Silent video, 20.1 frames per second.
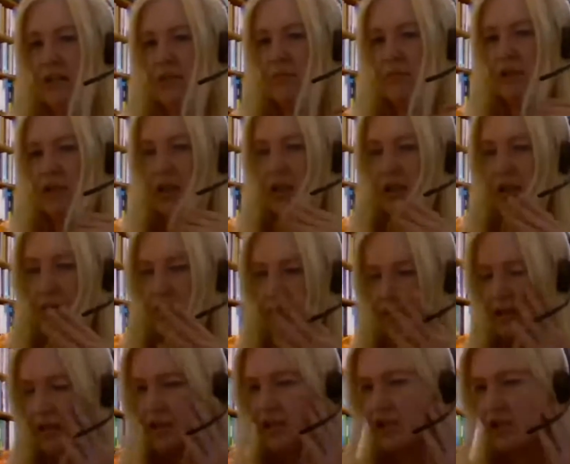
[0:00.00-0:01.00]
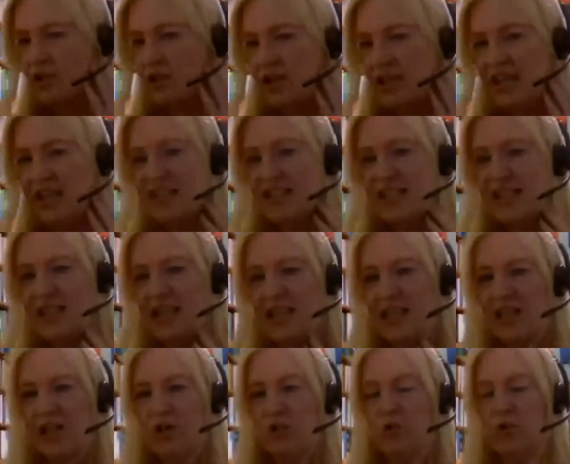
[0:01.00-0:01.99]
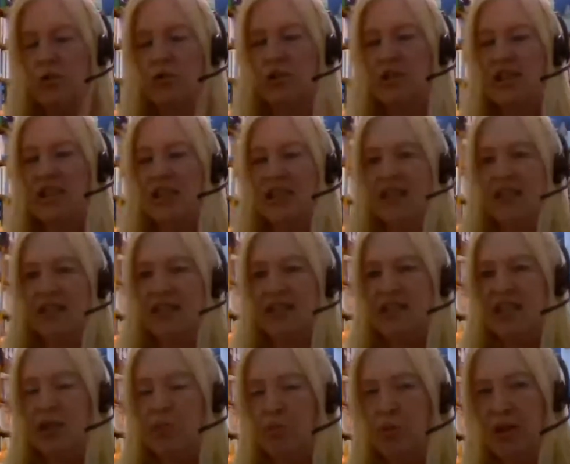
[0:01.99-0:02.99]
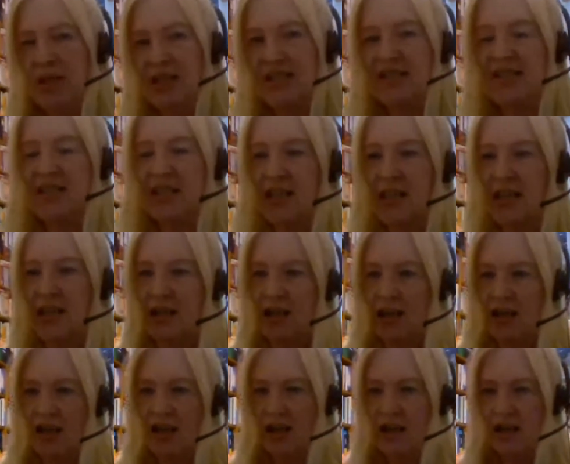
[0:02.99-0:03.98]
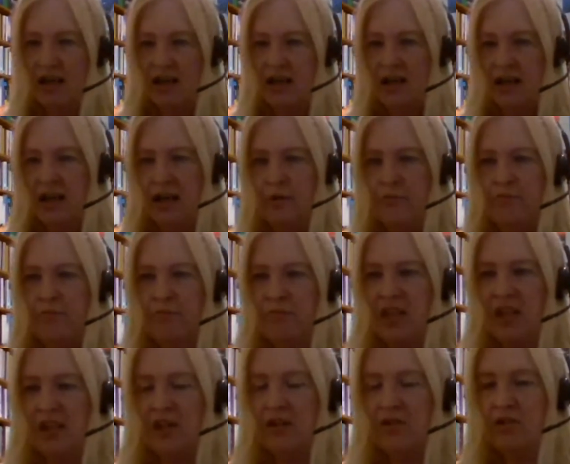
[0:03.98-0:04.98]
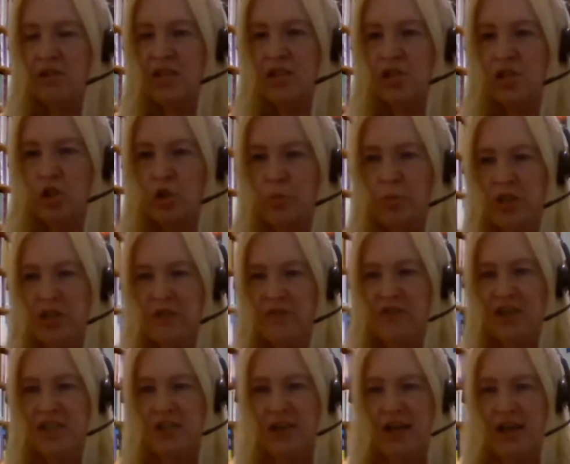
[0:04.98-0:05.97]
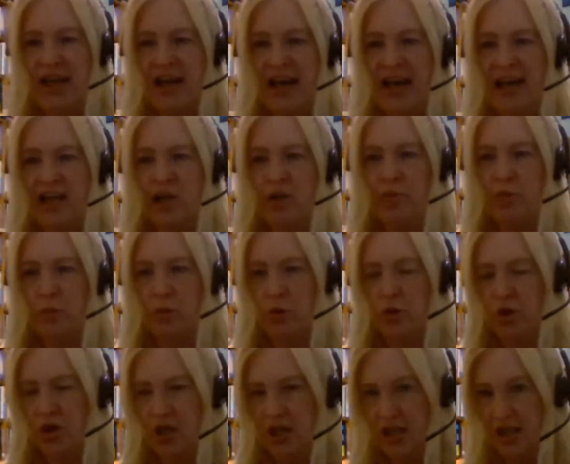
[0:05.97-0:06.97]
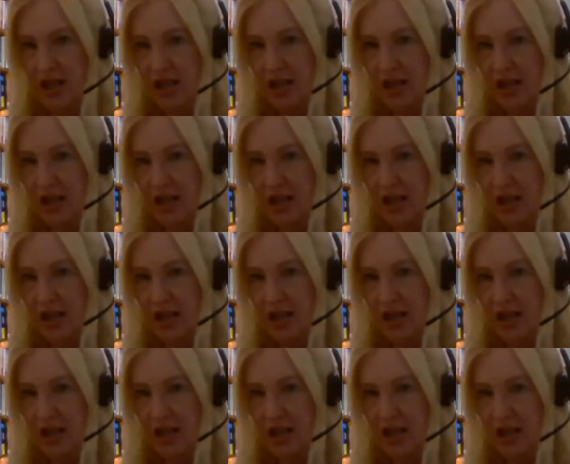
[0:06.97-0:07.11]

um, in the next link on the uh, D P C um, Digital Preservation Handbook.